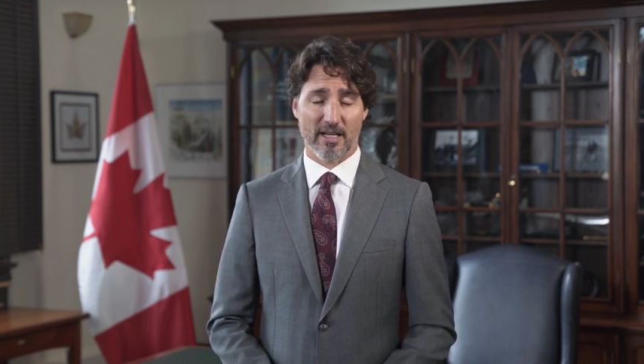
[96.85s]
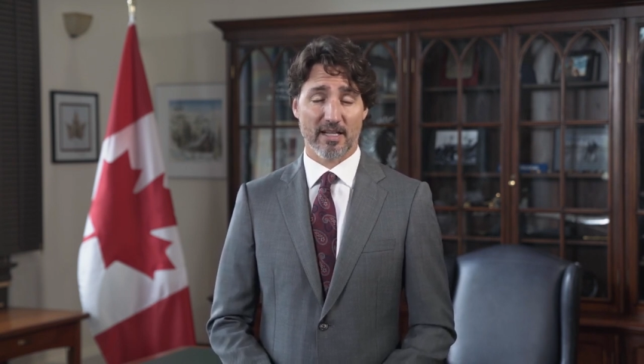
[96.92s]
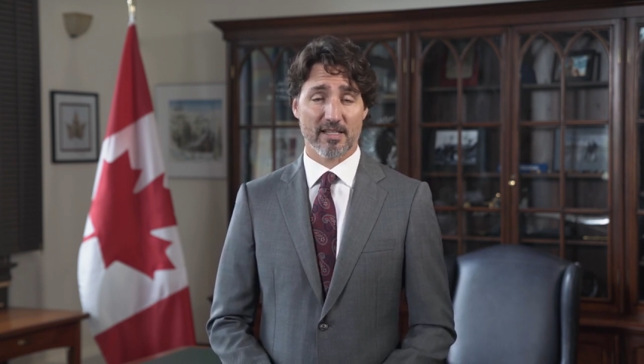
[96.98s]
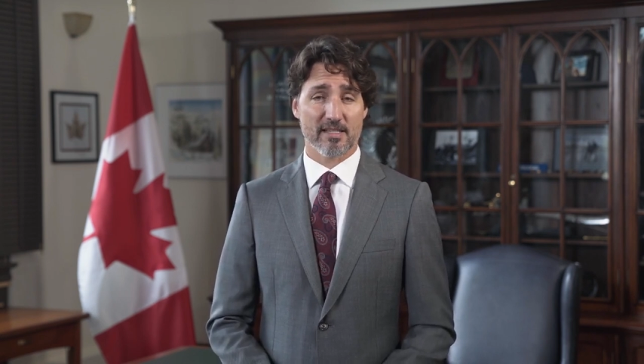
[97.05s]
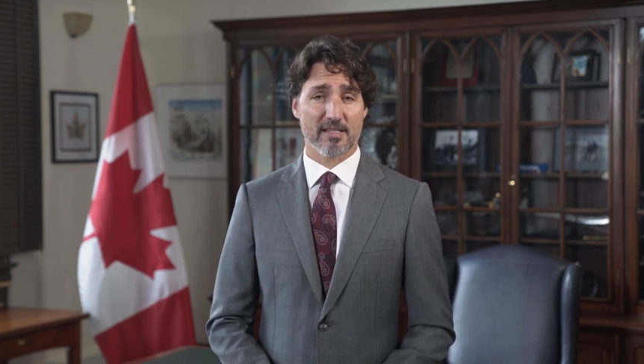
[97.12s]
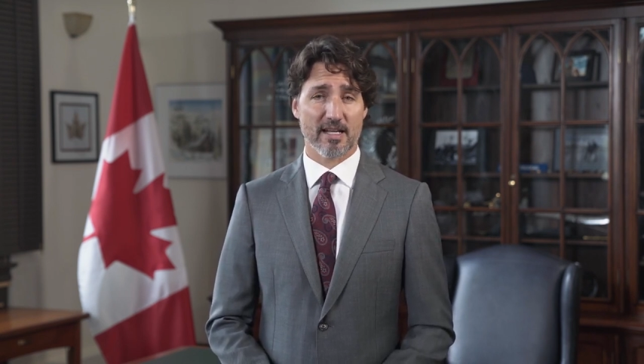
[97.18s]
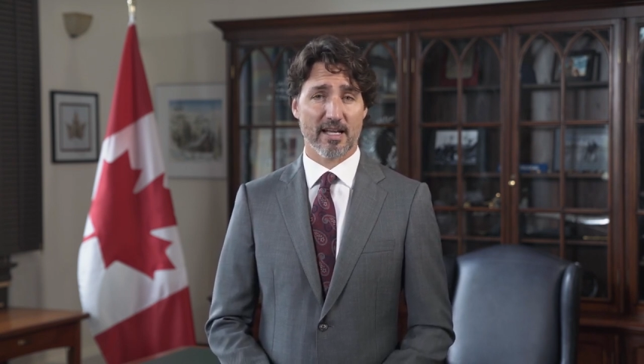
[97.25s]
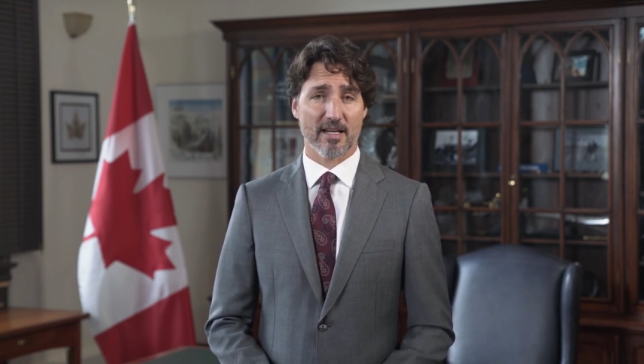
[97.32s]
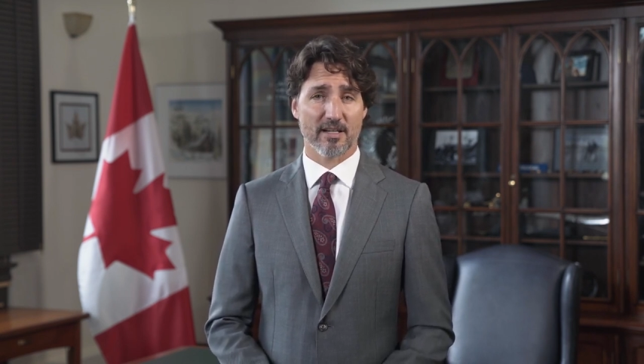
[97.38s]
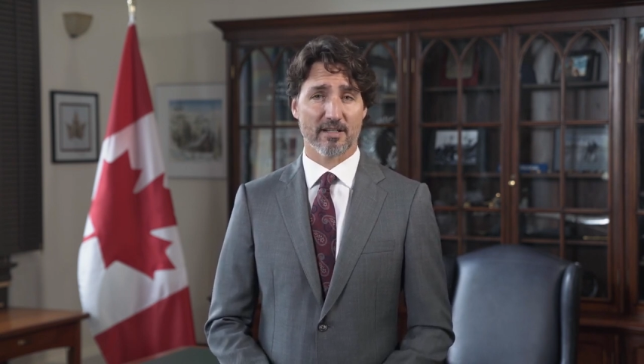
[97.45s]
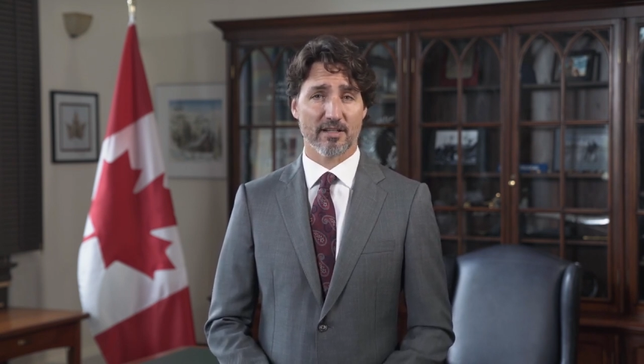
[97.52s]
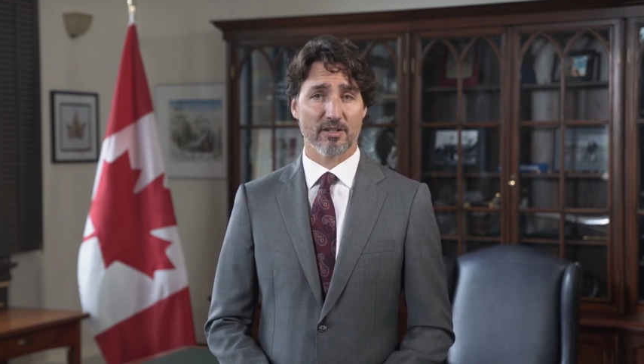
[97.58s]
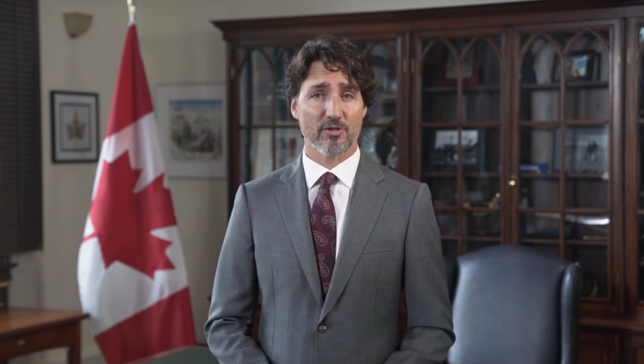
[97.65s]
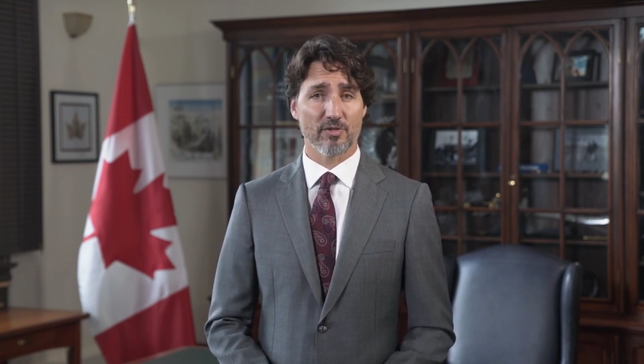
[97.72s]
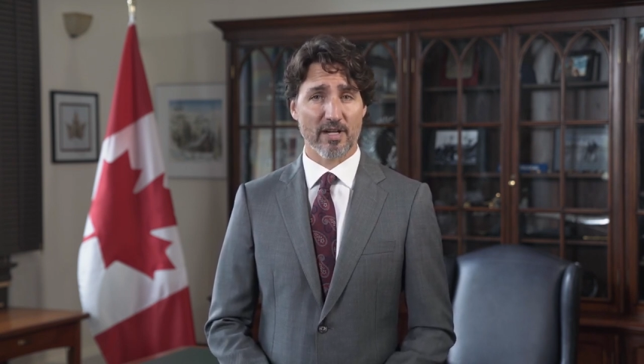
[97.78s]
and
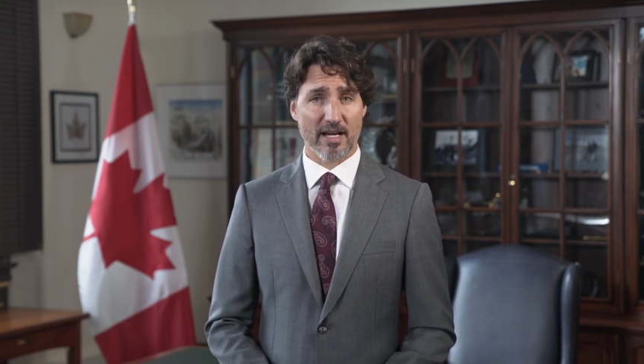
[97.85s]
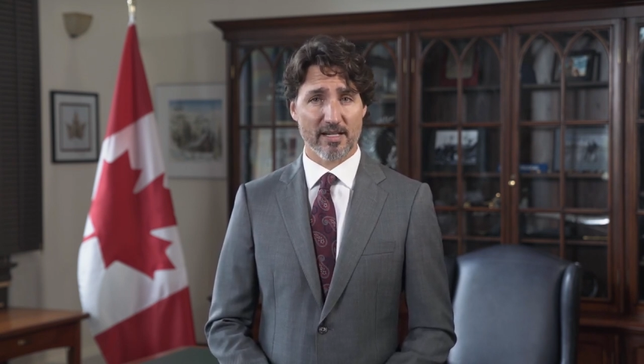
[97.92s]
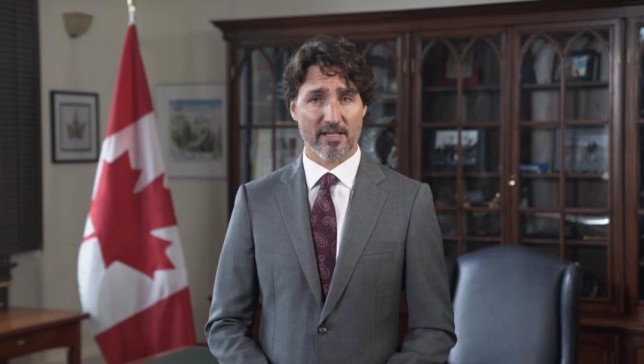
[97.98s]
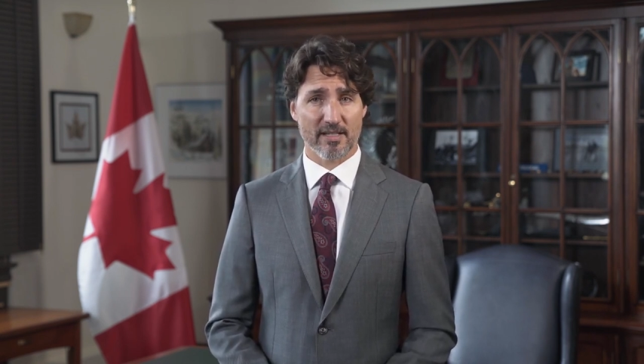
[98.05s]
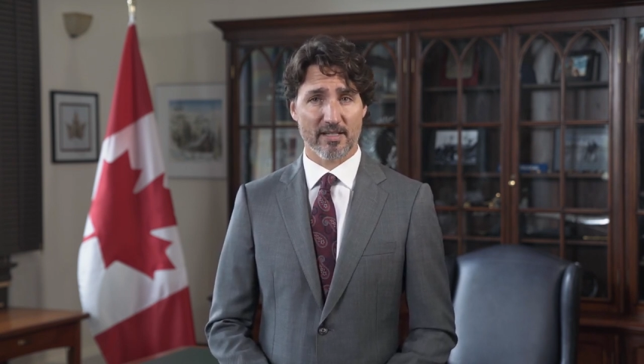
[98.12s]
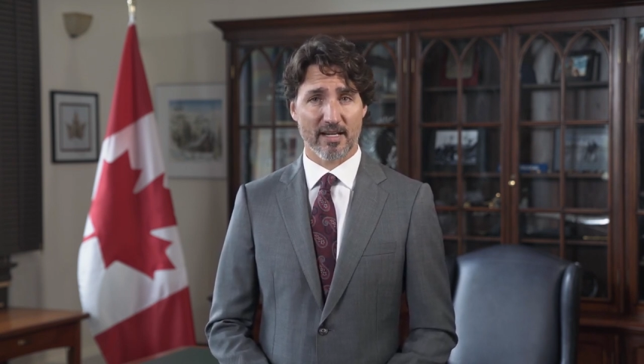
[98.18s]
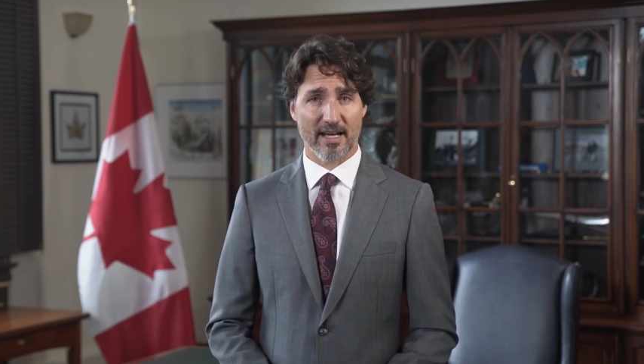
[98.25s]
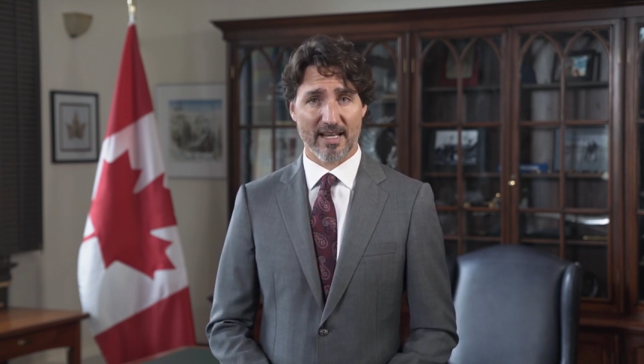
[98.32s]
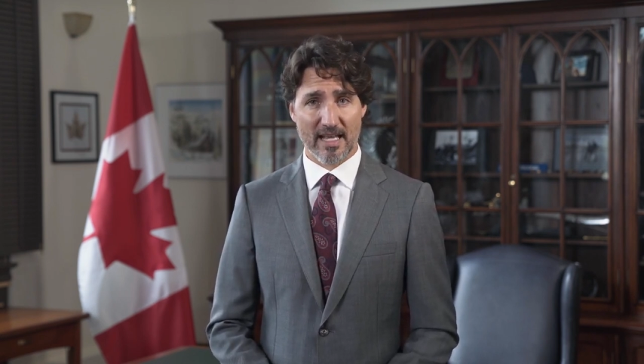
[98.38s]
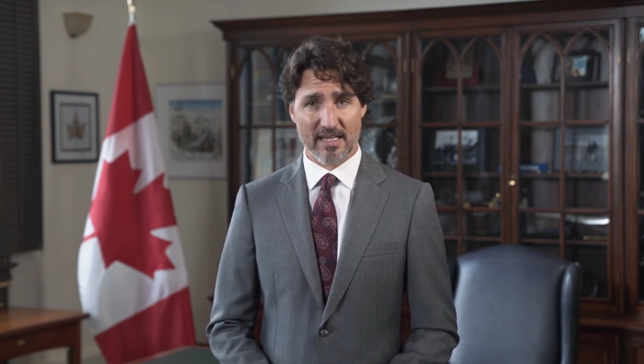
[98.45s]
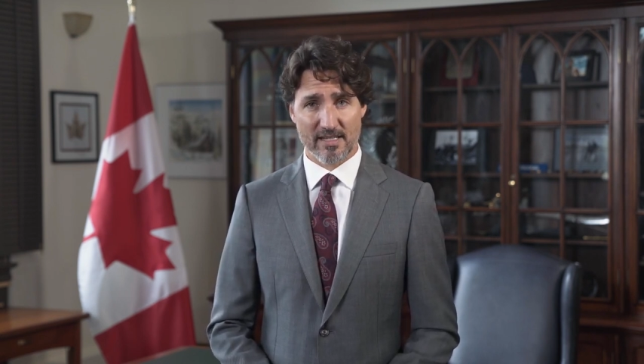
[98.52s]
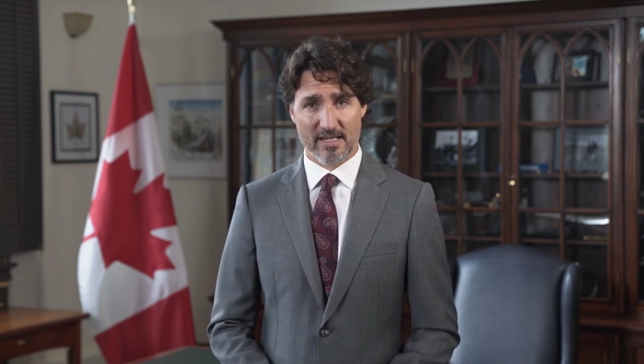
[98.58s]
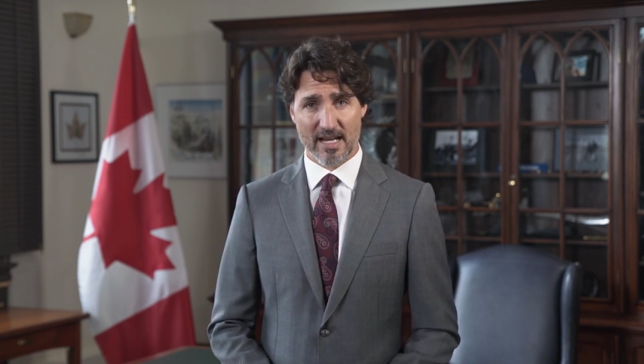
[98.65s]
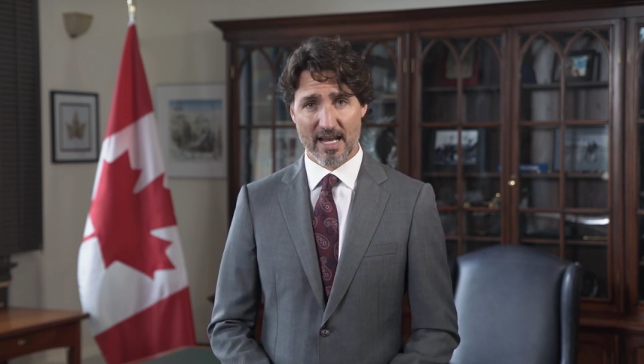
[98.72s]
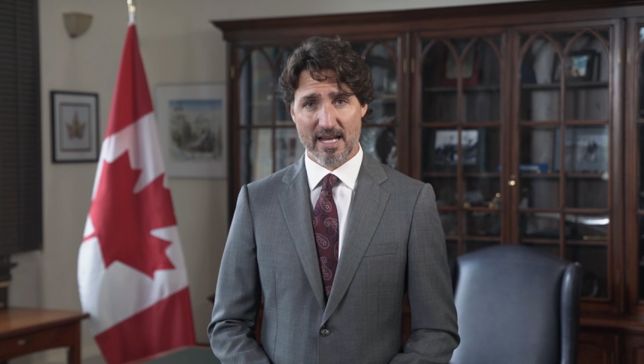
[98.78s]
stand united
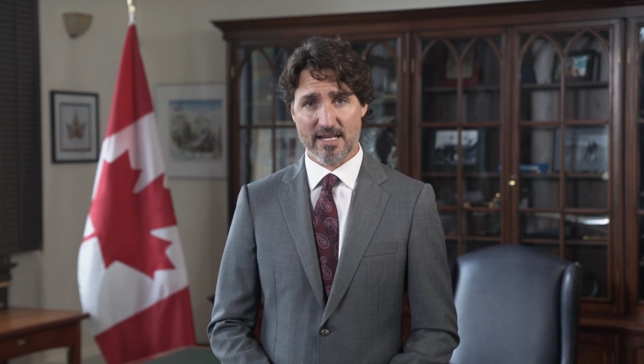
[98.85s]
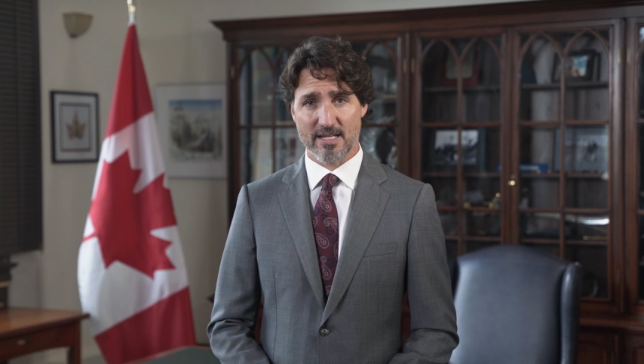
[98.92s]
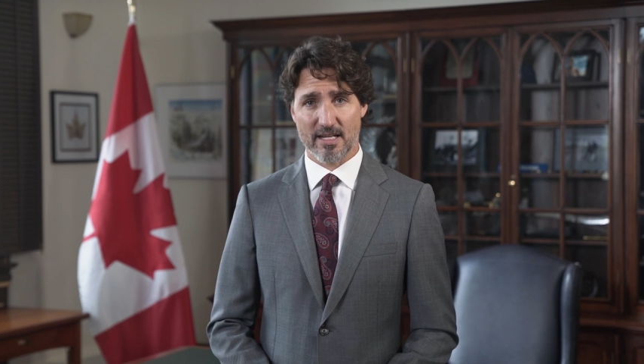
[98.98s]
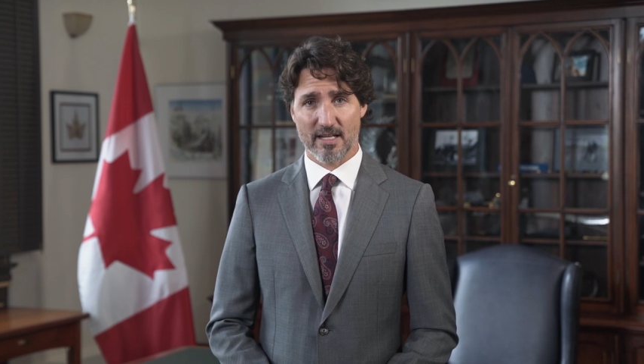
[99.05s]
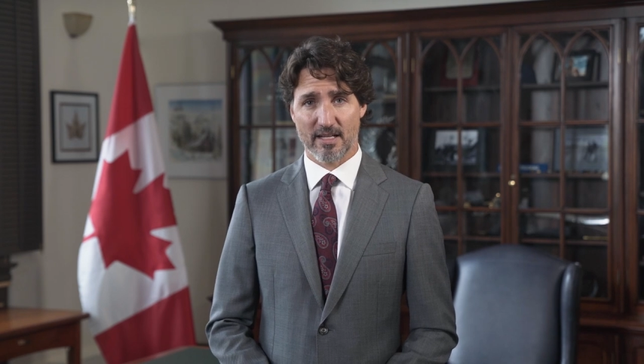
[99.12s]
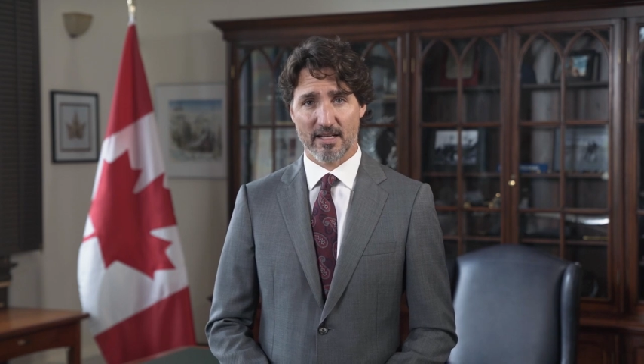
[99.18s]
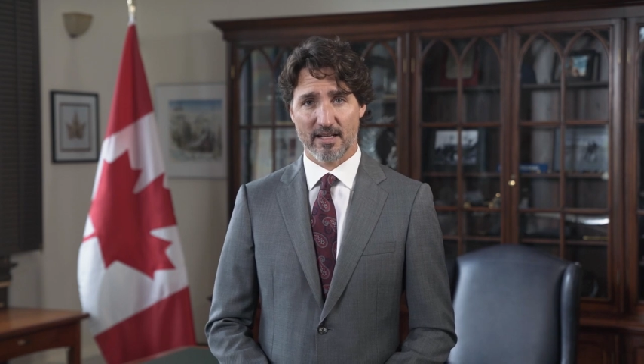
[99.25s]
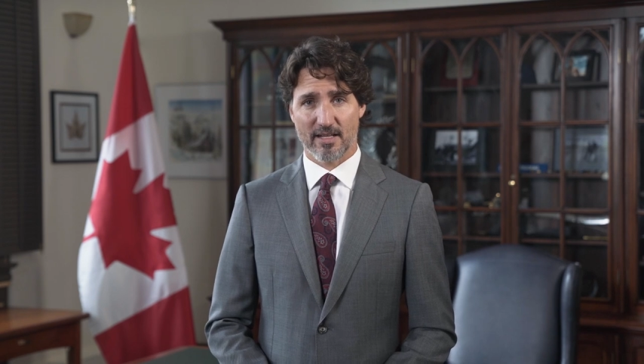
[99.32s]
against hate,